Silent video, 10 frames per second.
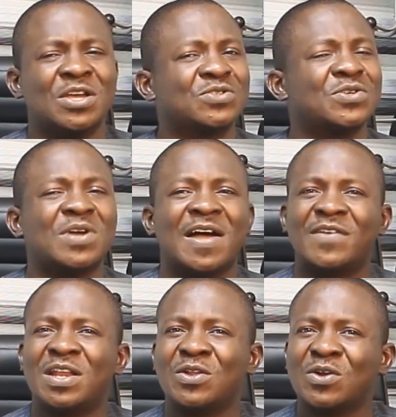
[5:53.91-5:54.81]
So you
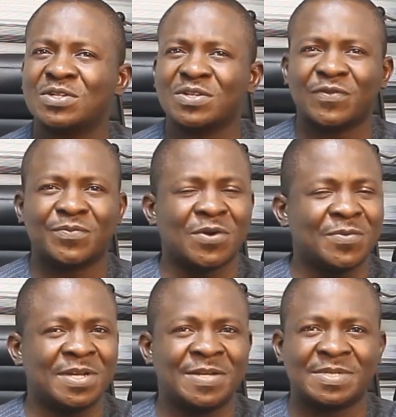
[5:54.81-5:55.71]
have a lot of
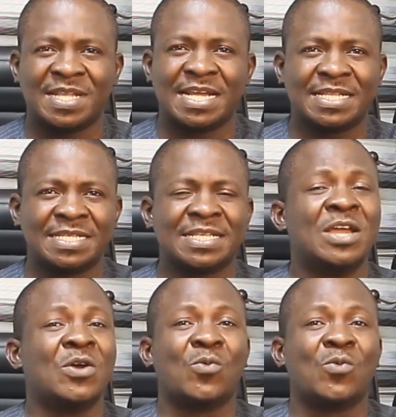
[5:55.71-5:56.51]
problems like this.